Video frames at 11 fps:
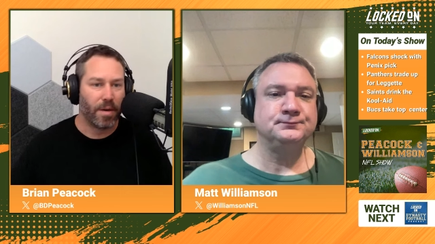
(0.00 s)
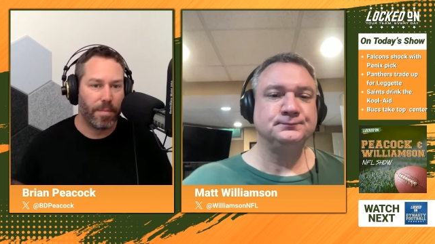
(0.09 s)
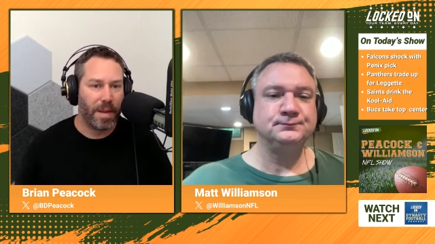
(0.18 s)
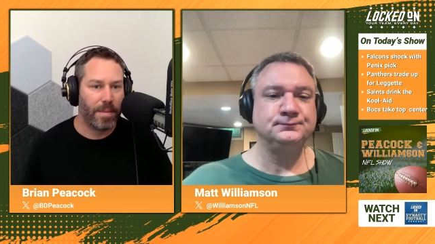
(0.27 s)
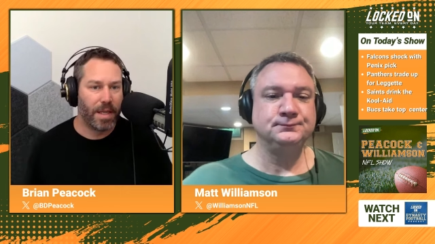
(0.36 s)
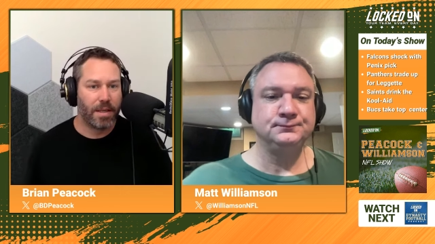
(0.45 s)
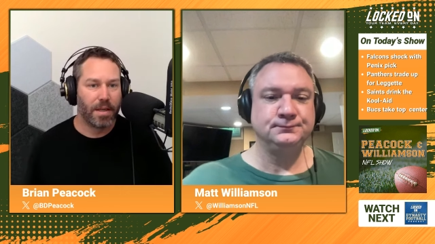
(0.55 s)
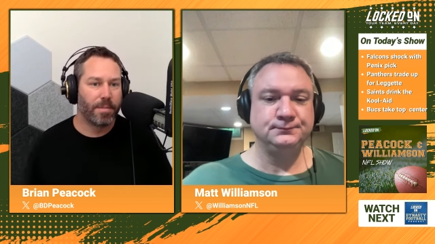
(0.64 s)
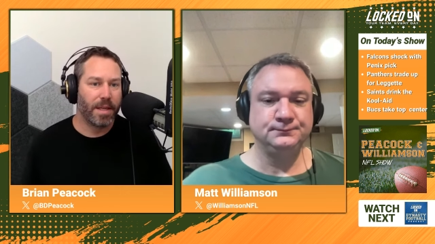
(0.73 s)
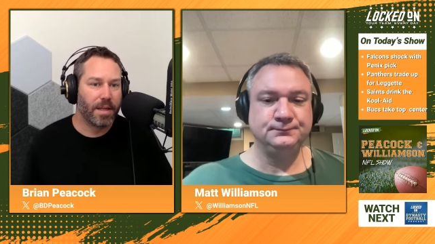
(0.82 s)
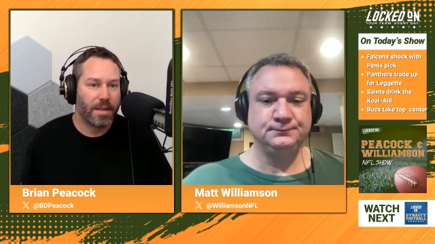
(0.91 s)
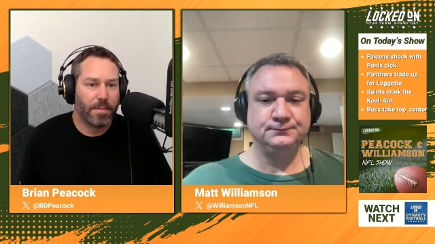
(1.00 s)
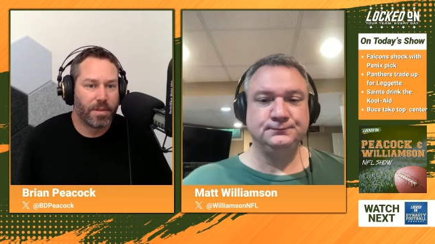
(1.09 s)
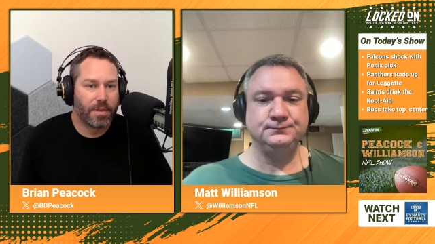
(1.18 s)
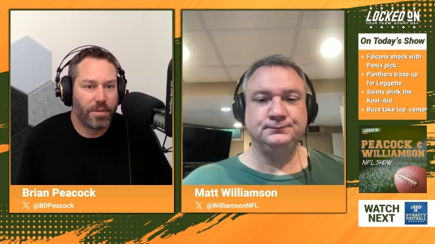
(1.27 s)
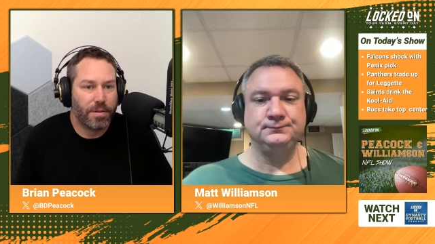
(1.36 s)
Speaker 1: maybe going to be a number
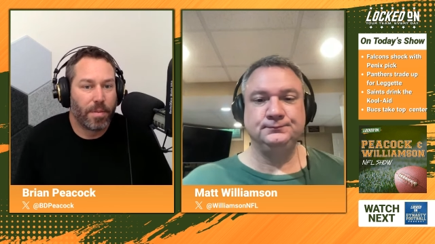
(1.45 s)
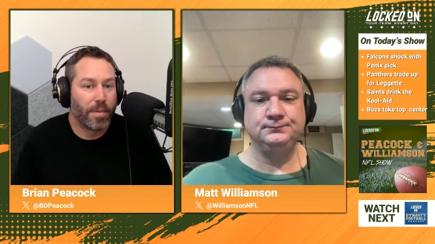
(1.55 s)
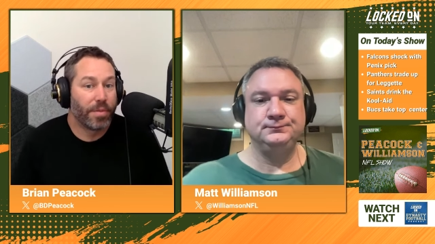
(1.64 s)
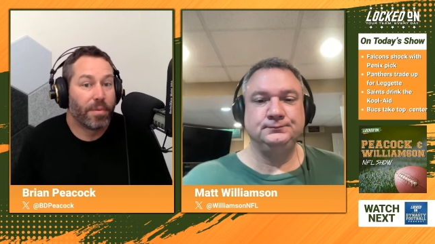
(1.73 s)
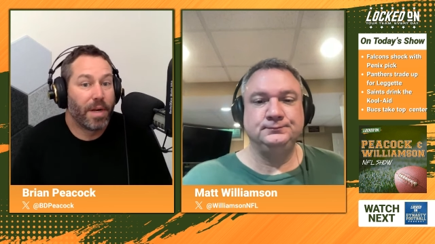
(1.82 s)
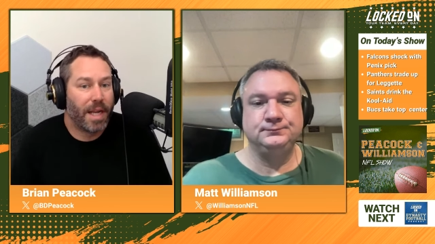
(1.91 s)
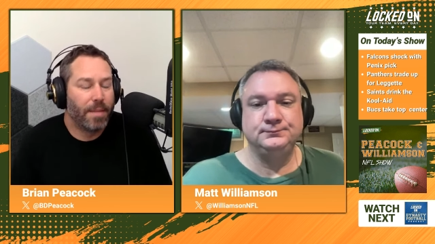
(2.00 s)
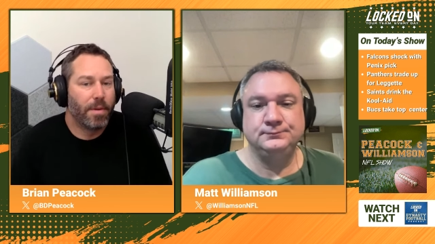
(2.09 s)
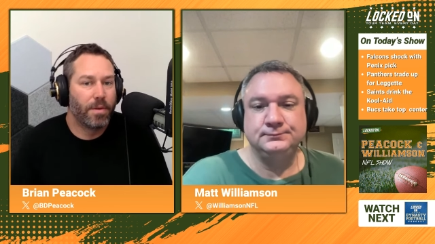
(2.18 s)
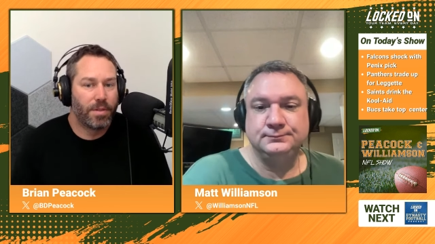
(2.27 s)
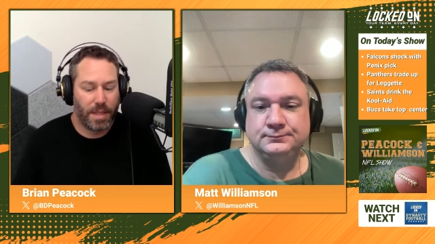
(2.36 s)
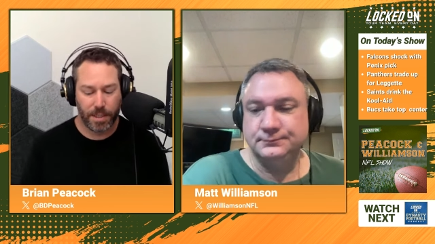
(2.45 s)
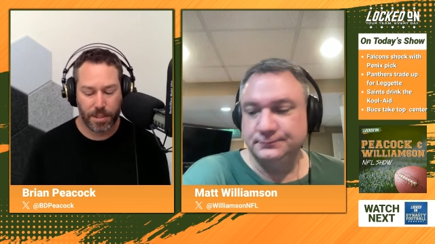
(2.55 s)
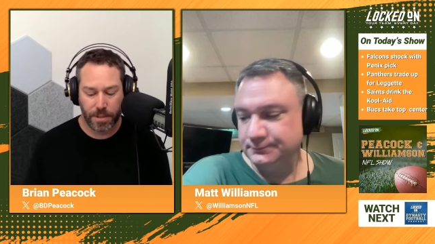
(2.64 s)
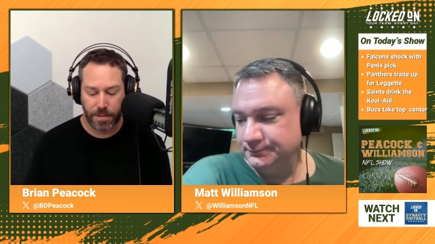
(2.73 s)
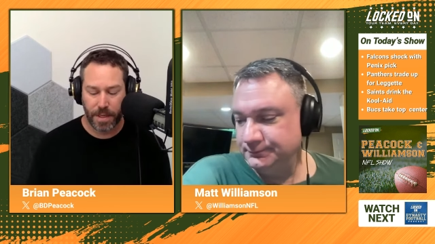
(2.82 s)
two, number three at most in his
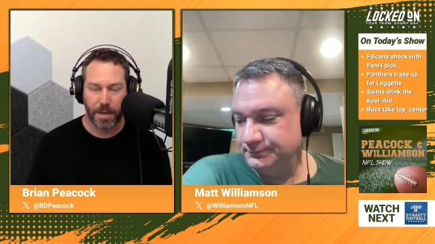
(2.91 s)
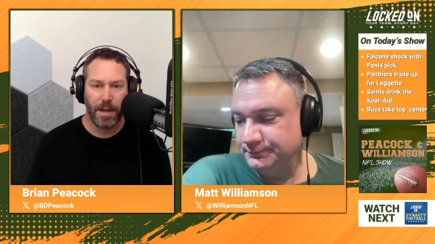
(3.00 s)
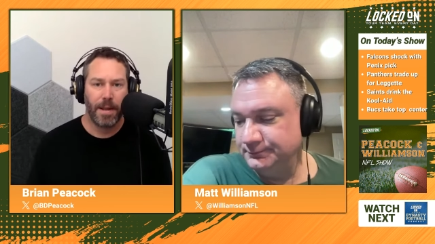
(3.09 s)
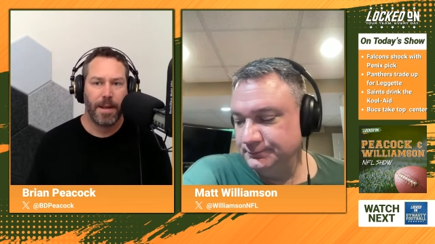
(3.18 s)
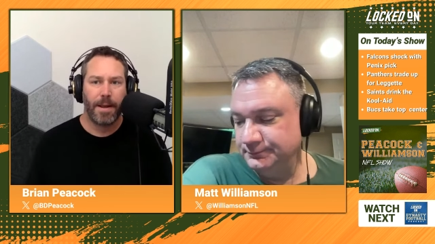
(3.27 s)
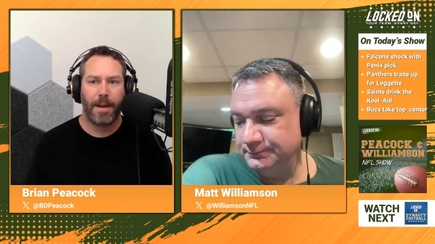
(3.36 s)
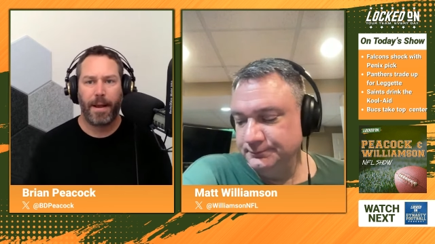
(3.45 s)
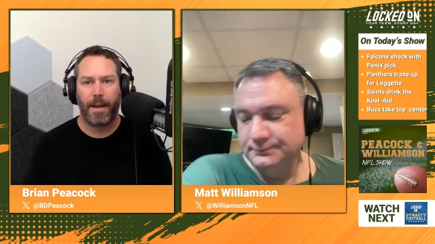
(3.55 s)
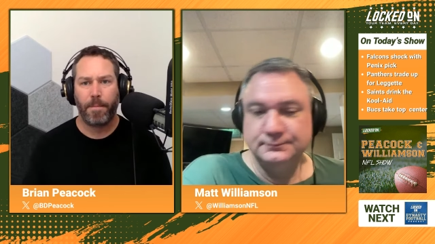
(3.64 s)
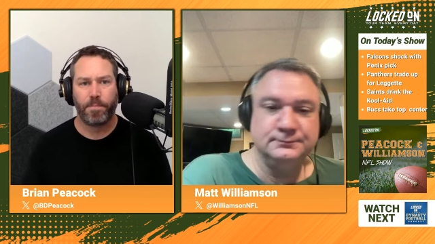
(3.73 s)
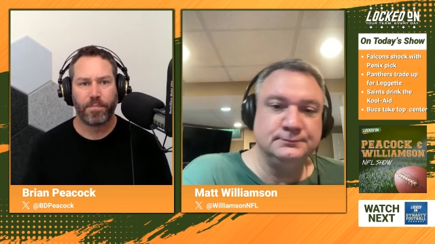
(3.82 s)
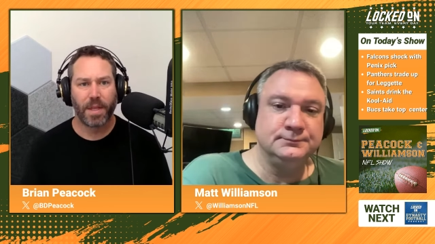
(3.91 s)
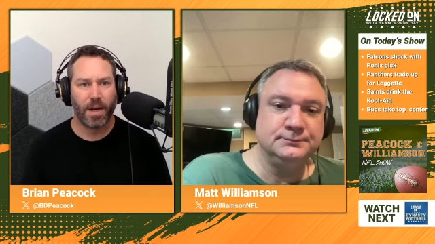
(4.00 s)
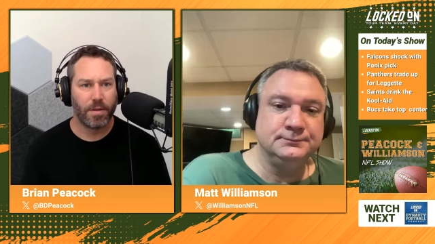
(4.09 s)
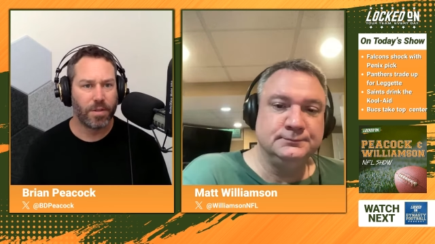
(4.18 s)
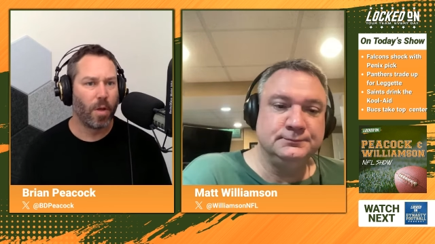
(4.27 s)
career. Um, you
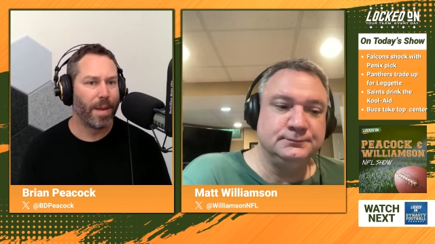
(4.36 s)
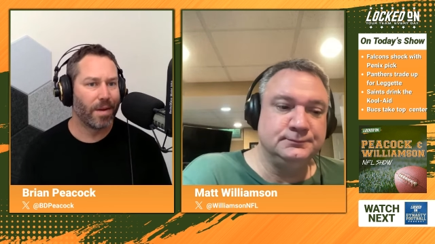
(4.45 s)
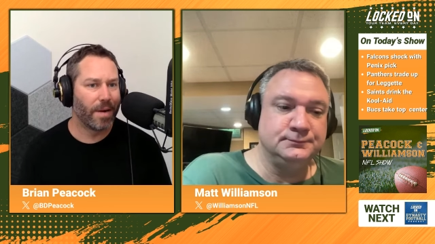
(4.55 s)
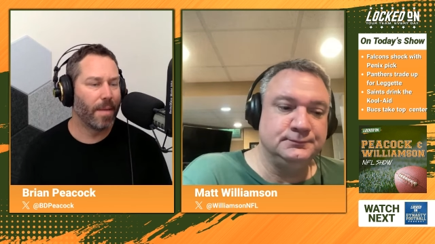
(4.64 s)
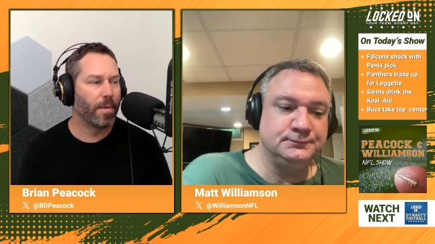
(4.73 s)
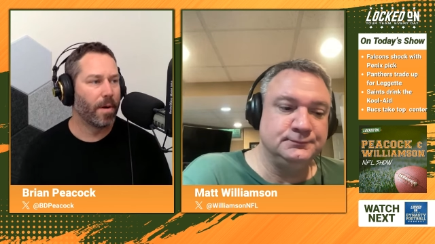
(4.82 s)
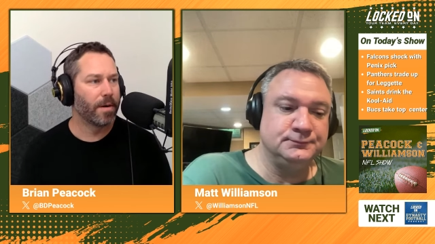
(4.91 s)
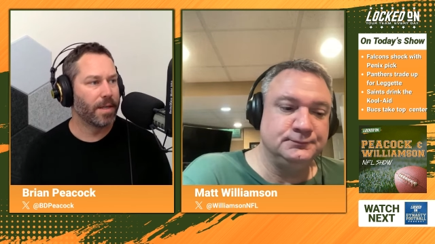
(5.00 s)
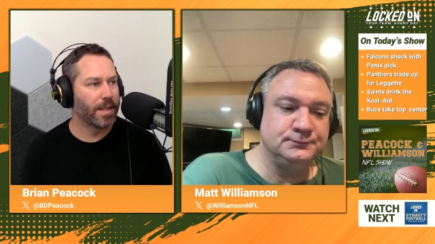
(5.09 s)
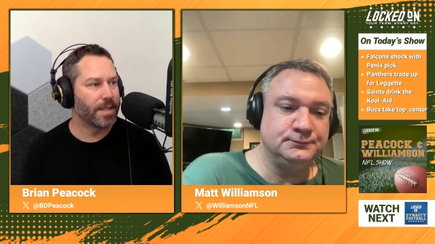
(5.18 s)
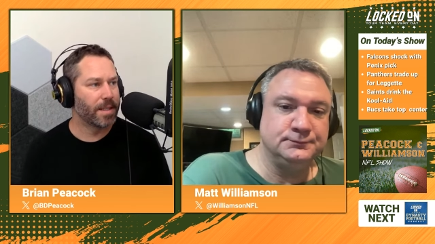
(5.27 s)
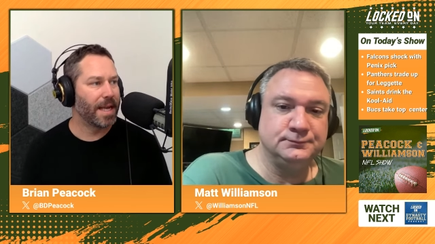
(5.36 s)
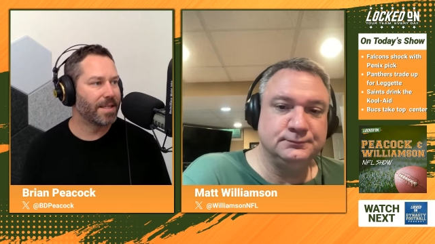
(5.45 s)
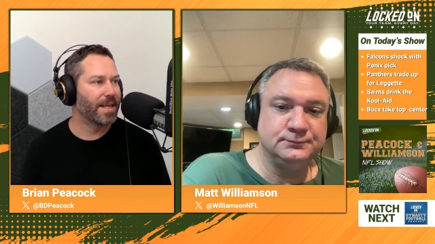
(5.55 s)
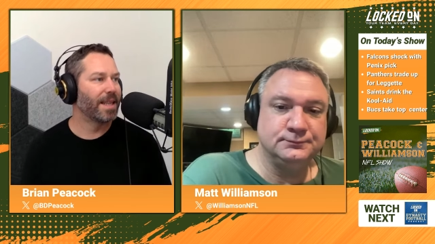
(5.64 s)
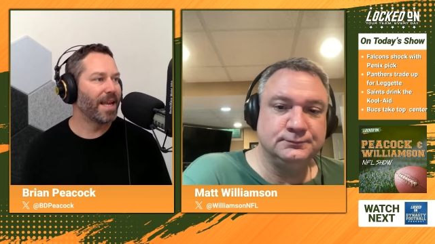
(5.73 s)
know, it's all about Graham Barton in this
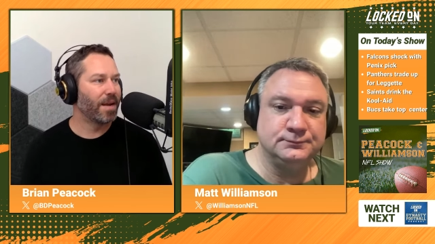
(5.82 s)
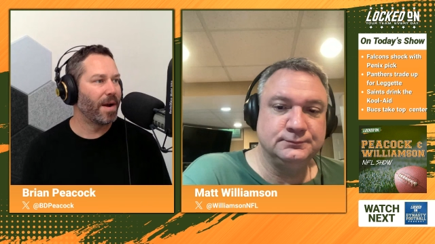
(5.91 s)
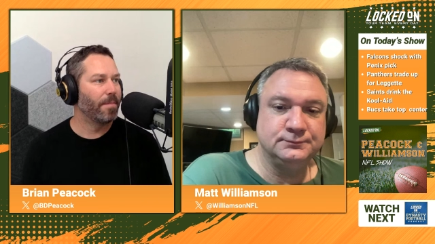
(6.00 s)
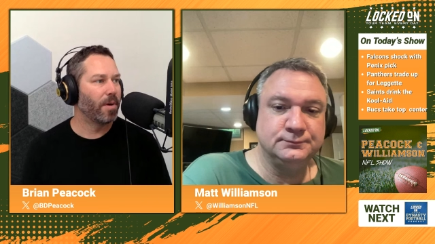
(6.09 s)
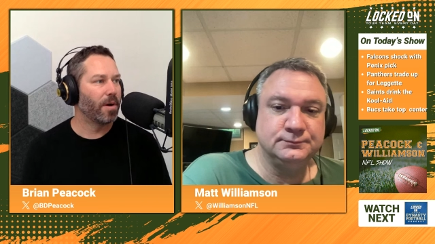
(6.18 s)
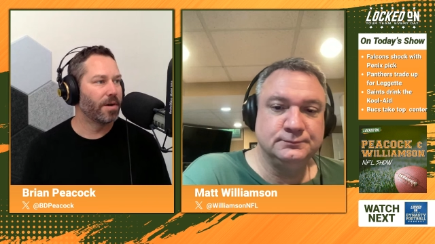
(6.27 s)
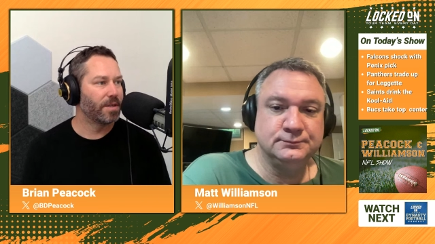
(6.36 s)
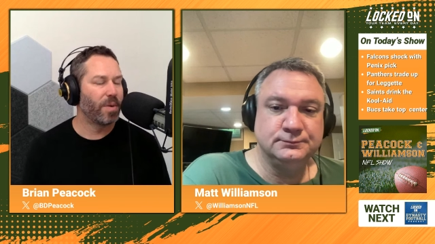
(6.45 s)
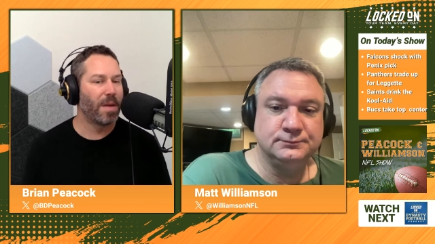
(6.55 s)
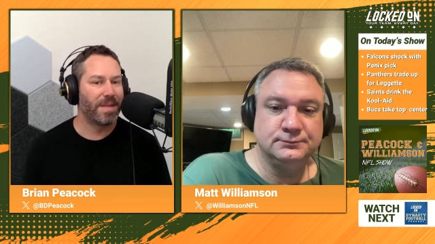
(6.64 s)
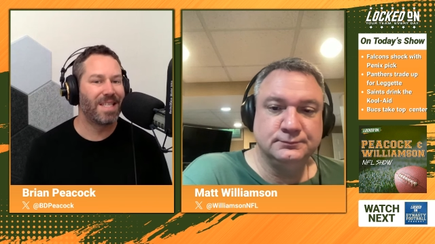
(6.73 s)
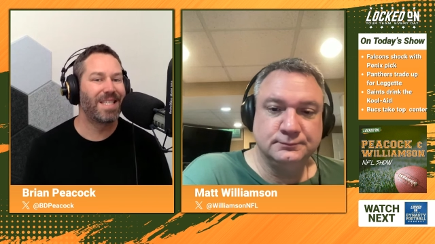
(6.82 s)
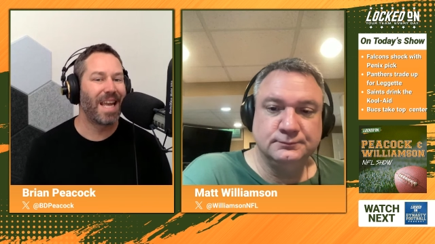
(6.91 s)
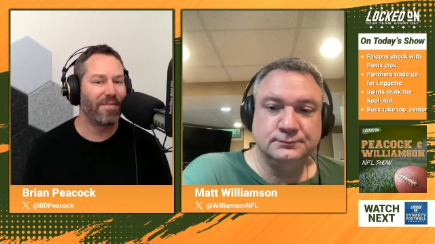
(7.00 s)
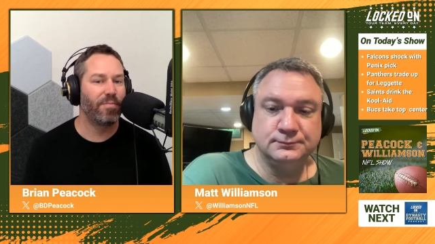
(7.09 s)
class, and I like Graham Barton. It's probably safe